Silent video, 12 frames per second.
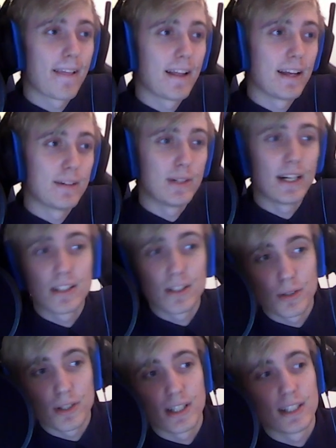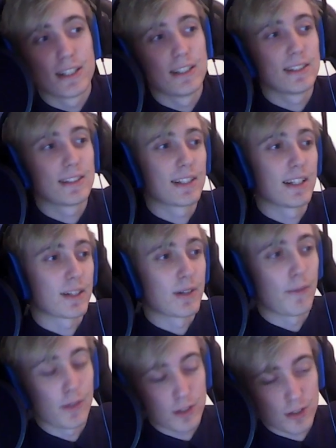Randuin's, like
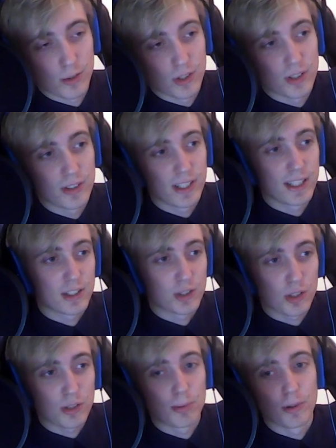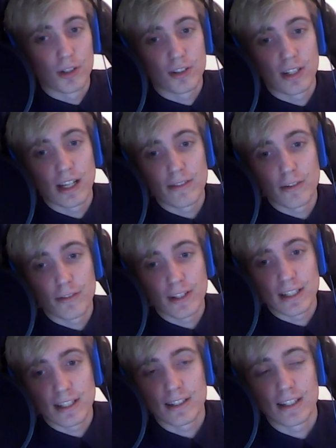Rapis Glory, Slot Portal,
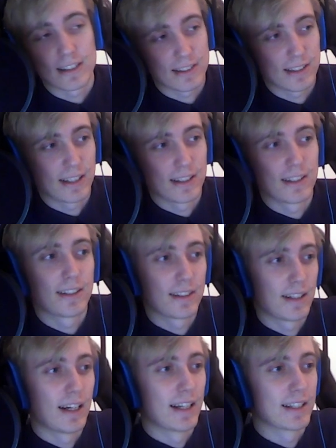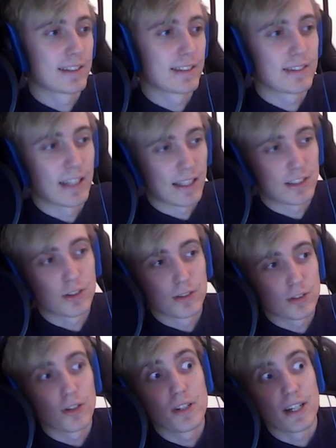everything that has, like
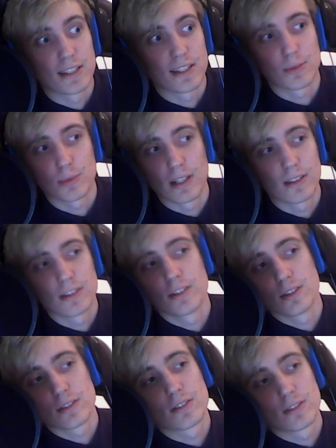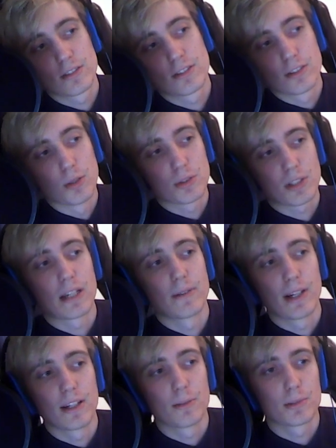Sonya's as well, you know, those kind of
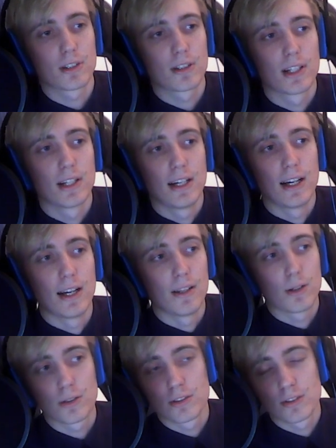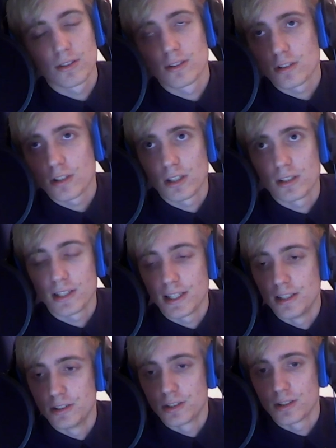items, and not Guardian's
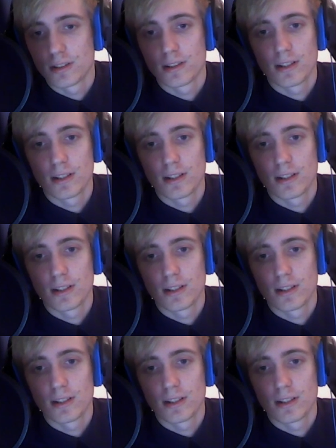Angel.